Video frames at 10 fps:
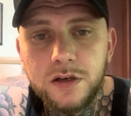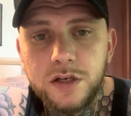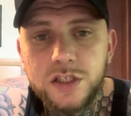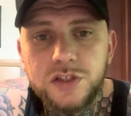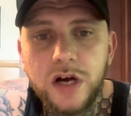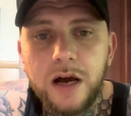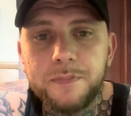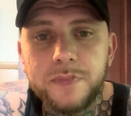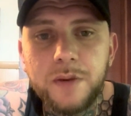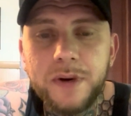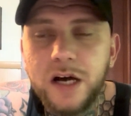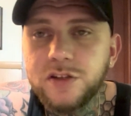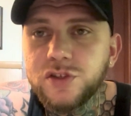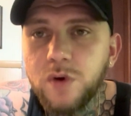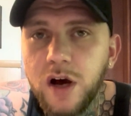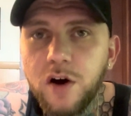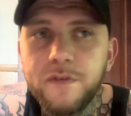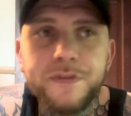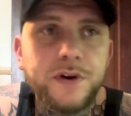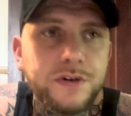So I'm about
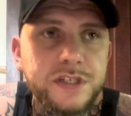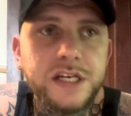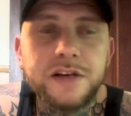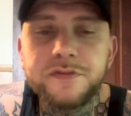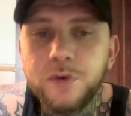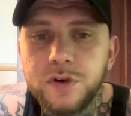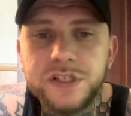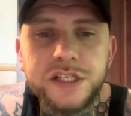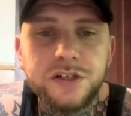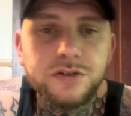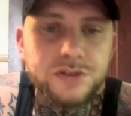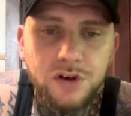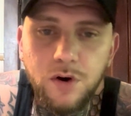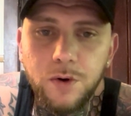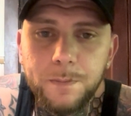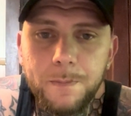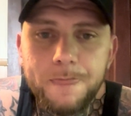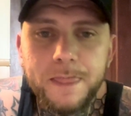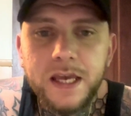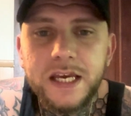12, 13, 14 years old.
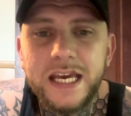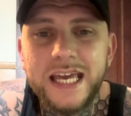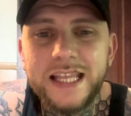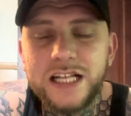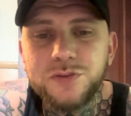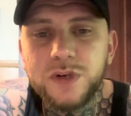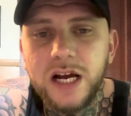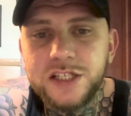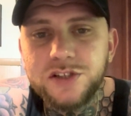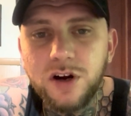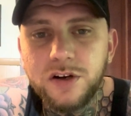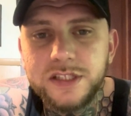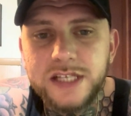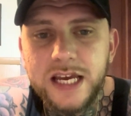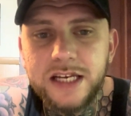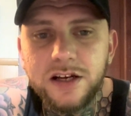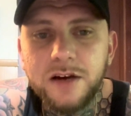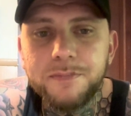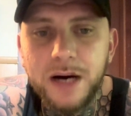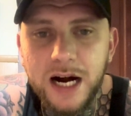And that's when I started taking
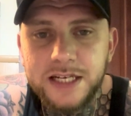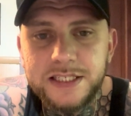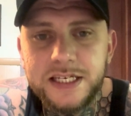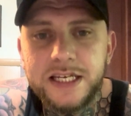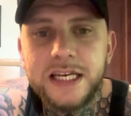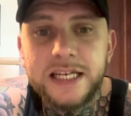on boxing and